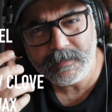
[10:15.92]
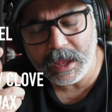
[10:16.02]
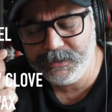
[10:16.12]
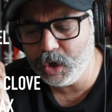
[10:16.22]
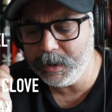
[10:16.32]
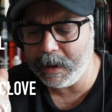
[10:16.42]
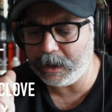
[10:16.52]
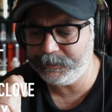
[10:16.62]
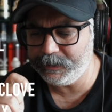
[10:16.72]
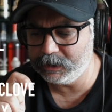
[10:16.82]
It's a good
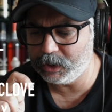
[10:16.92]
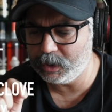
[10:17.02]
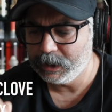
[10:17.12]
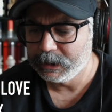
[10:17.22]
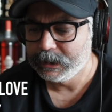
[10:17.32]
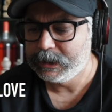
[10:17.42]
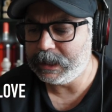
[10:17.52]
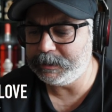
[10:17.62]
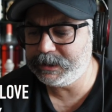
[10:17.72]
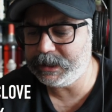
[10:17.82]
mouthfeel though.
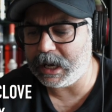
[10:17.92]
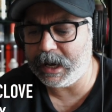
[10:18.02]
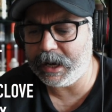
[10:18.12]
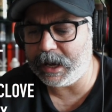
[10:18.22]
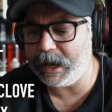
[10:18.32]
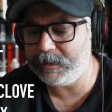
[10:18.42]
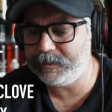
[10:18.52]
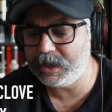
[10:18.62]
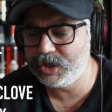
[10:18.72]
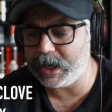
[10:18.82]
Let me see. Uh, I
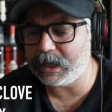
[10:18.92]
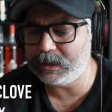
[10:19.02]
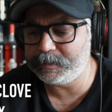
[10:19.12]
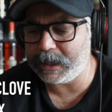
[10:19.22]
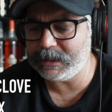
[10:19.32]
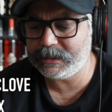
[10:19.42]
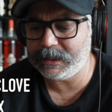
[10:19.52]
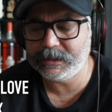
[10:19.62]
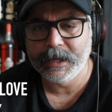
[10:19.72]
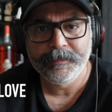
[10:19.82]
have uh, gentle
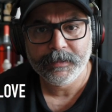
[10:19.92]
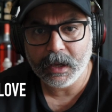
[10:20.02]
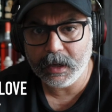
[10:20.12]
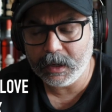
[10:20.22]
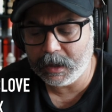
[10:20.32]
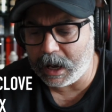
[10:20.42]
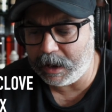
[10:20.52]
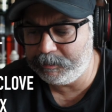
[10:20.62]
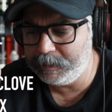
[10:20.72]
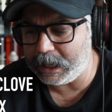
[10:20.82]
spices. Uh, I
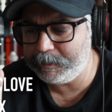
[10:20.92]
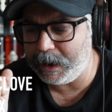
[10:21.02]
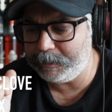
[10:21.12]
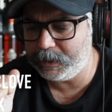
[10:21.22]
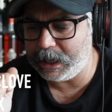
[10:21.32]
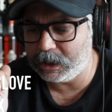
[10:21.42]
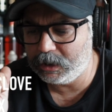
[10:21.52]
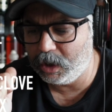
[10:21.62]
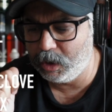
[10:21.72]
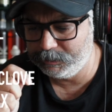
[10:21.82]
have black pepper and
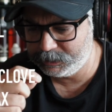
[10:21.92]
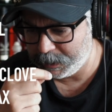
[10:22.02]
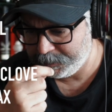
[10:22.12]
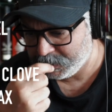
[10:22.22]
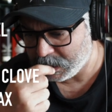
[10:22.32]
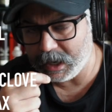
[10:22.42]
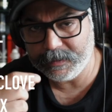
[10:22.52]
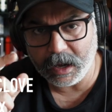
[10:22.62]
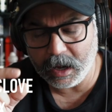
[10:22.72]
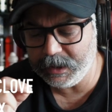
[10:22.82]
cloves. Uh,
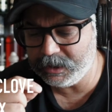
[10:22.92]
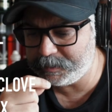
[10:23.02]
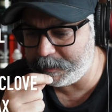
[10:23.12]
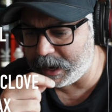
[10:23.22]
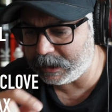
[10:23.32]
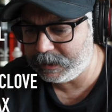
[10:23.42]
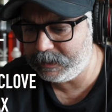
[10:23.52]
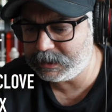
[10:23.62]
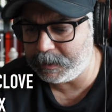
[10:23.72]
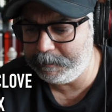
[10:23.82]
the honey is back.
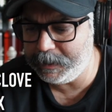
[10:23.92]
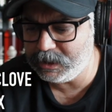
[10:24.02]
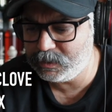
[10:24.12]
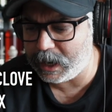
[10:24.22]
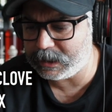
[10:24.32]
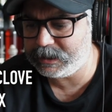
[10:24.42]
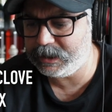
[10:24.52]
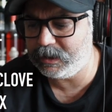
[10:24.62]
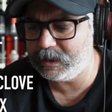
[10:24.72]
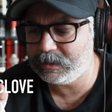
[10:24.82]
There's some beeswax
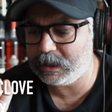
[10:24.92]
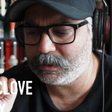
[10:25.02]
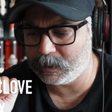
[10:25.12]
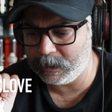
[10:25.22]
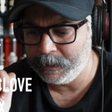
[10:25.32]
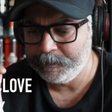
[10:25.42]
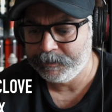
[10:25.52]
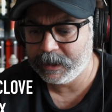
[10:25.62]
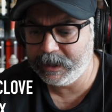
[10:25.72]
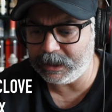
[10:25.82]
in here as well.
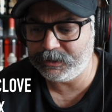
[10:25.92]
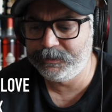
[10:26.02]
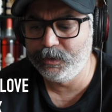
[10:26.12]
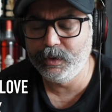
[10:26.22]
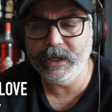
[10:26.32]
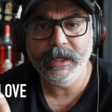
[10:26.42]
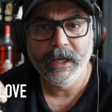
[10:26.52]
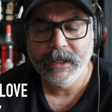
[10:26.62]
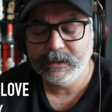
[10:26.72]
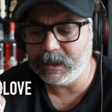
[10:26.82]
Gets fruity.
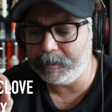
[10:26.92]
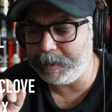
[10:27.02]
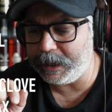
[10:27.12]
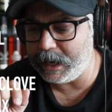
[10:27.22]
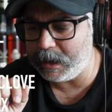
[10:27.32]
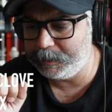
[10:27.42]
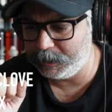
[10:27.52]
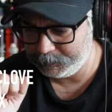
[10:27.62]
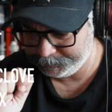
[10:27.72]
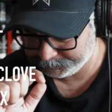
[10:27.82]
Some
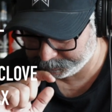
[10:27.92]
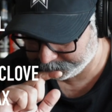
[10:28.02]
pineapple.